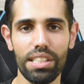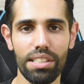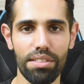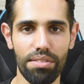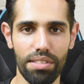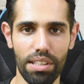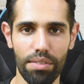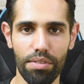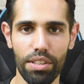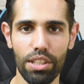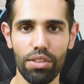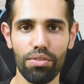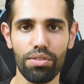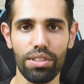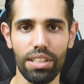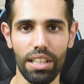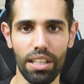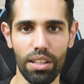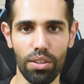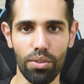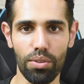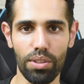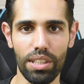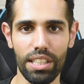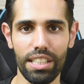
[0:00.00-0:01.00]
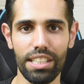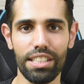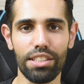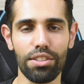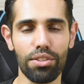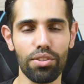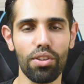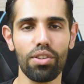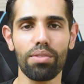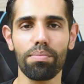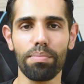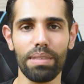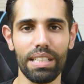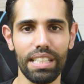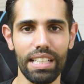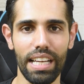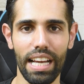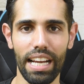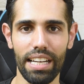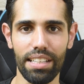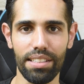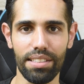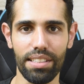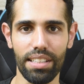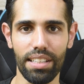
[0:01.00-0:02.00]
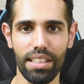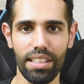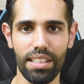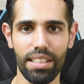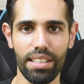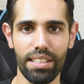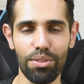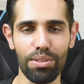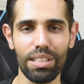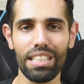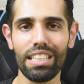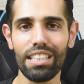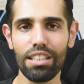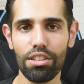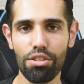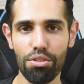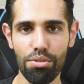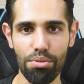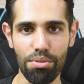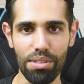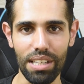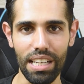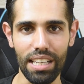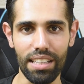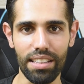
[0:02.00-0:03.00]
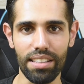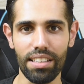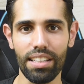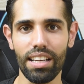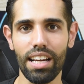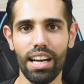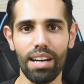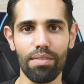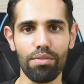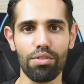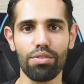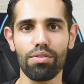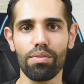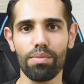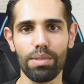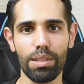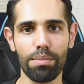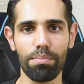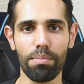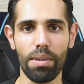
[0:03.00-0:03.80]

in revenues alone does not mean anything. Real strength comes from the